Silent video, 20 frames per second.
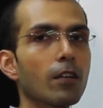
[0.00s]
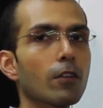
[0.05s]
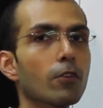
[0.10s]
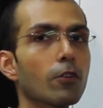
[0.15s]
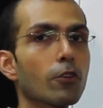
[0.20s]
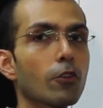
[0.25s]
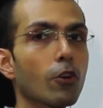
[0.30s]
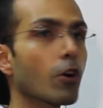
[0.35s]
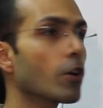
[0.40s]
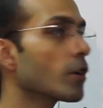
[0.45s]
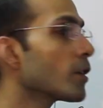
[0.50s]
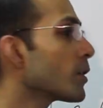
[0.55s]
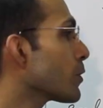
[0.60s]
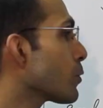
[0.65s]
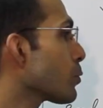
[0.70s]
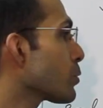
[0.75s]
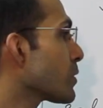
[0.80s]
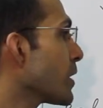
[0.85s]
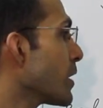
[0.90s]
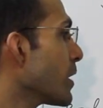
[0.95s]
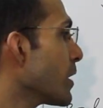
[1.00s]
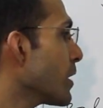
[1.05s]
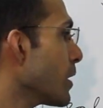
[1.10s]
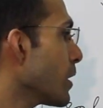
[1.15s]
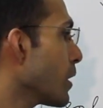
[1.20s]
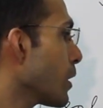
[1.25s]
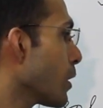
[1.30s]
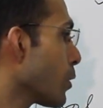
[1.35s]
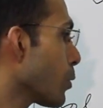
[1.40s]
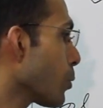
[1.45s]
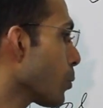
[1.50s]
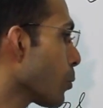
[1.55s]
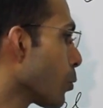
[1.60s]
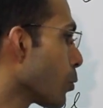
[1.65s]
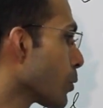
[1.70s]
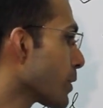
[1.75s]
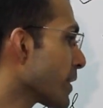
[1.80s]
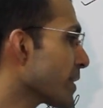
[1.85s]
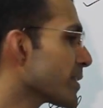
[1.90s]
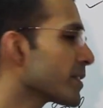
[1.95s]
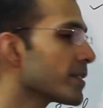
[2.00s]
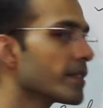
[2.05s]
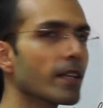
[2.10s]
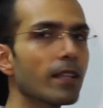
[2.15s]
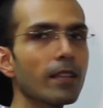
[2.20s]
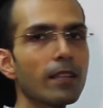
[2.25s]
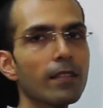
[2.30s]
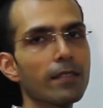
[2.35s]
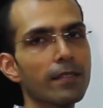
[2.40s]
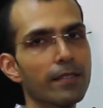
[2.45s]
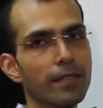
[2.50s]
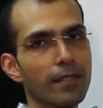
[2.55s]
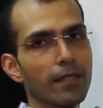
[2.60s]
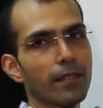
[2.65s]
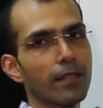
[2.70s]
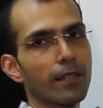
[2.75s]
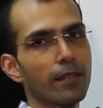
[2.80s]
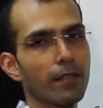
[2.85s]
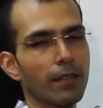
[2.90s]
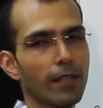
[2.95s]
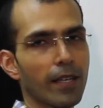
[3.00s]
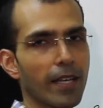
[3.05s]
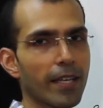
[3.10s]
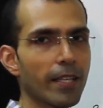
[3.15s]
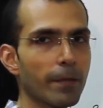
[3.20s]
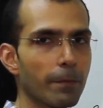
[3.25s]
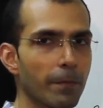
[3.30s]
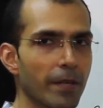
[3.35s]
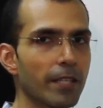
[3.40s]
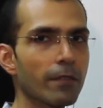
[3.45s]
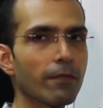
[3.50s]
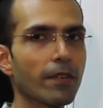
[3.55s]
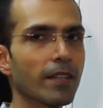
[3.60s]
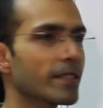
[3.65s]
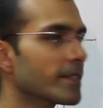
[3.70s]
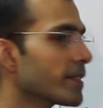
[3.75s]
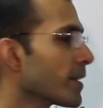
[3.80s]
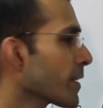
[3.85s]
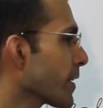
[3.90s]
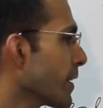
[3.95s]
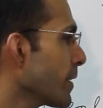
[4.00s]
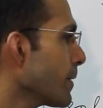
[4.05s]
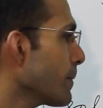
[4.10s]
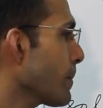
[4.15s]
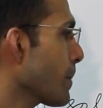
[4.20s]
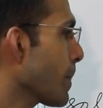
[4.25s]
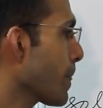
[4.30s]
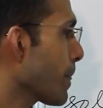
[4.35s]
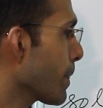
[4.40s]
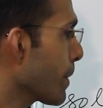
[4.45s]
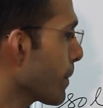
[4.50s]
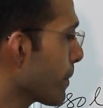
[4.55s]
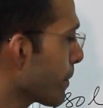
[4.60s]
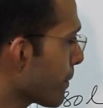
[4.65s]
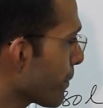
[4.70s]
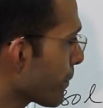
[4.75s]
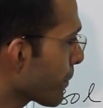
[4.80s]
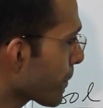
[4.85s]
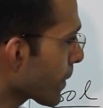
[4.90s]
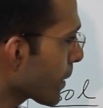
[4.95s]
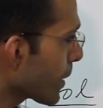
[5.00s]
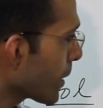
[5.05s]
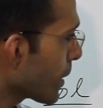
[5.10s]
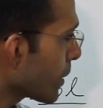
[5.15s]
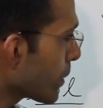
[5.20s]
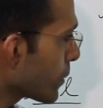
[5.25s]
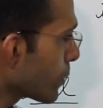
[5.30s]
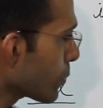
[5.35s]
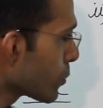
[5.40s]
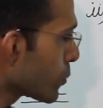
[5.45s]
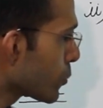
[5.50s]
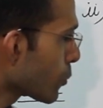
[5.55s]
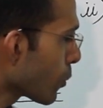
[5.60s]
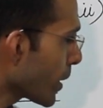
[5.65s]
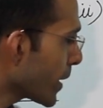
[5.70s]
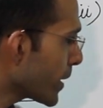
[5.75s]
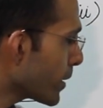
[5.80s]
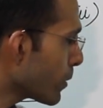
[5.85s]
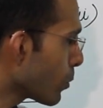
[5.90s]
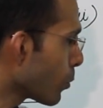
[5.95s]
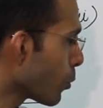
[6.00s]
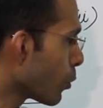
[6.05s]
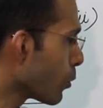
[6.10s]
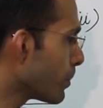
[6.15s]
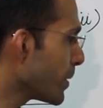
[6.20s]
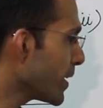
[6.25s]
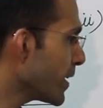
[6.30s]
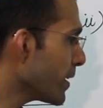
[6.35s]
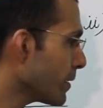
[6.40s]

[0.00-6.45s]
drawn to the original circle. I repeat once again. You join OB,